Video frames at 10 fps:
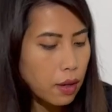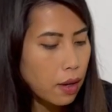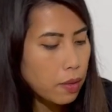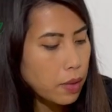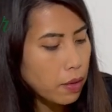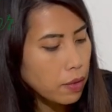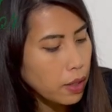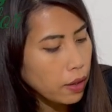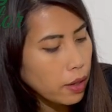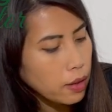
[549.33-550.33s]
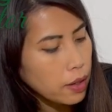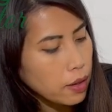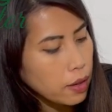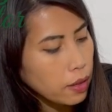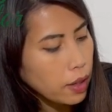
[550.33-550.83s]
I'm not really
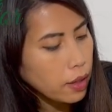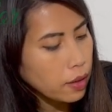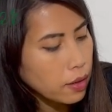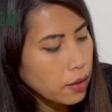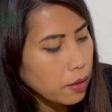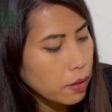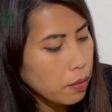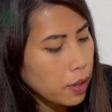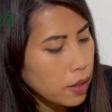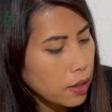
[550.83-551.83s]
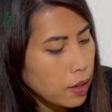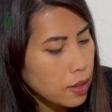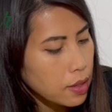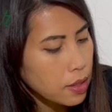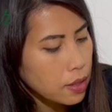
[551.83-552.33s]
liking this little one
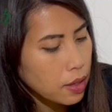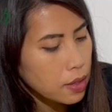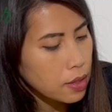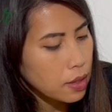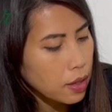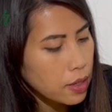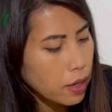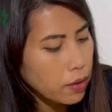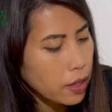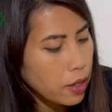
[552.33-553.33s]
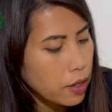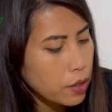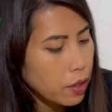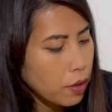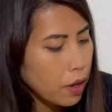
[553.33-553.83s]
because it's kind of stuck down in here,
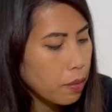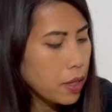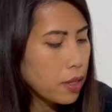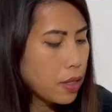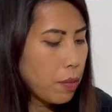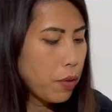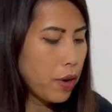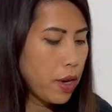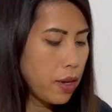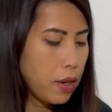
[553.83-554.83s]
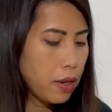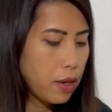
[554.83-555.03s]
so I'm going to separate it